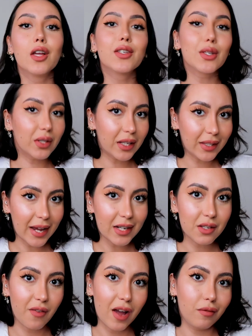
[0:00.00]
So the
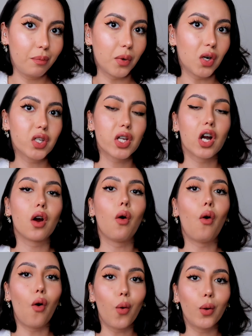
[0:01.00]
next 5 books are
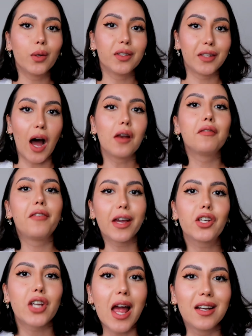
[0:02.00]
all
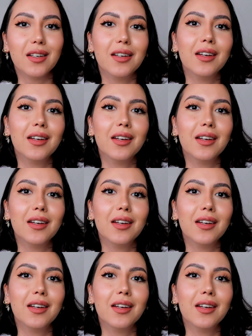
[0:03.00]
non-fiction.